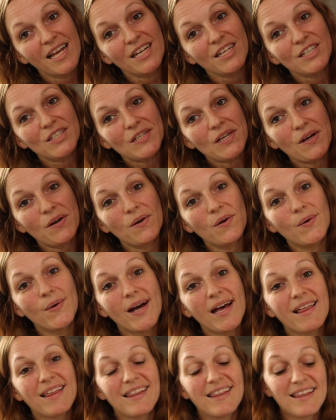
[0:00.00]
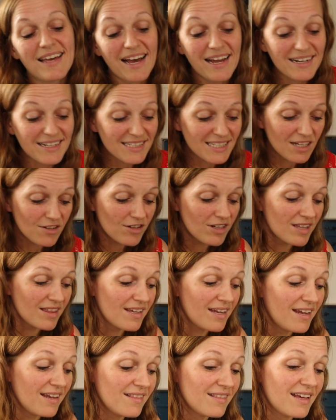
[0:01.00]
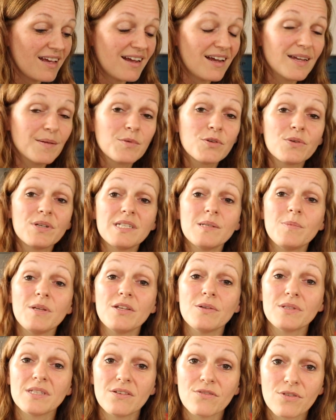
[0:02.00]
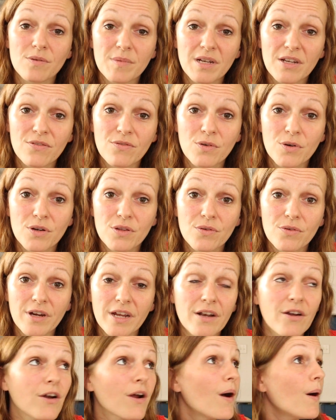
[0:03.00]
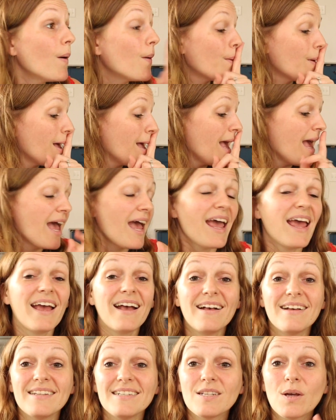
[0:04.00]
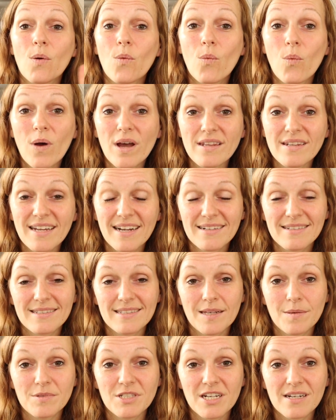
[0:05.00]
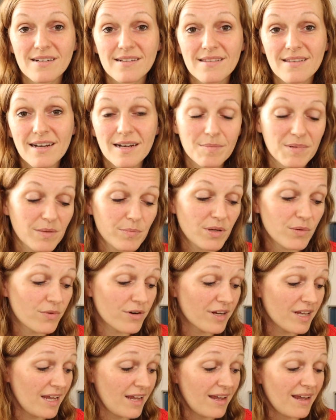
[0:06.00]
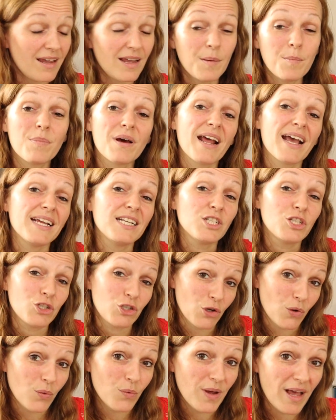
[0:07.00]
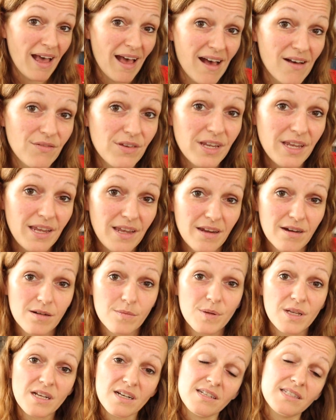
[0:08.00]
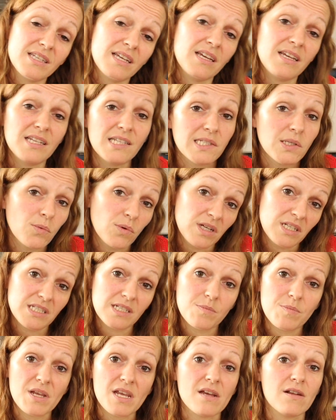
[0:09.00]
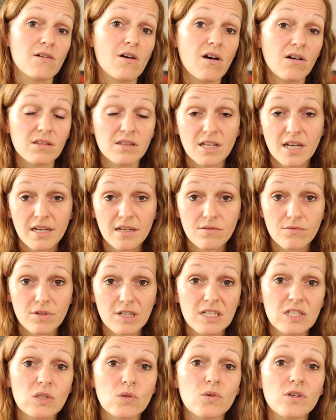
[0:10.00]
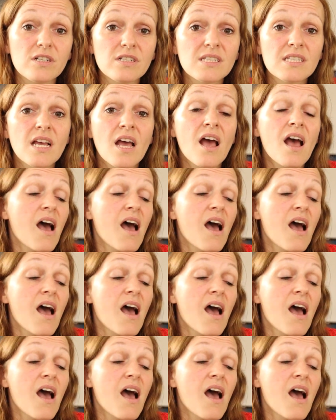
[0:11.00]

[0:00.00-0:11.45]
So that is everything that I'm going to be using for my 4th grader. Oh, and one last subject that I'm going to be working in, but I don't have it here because it is going to be an online resource.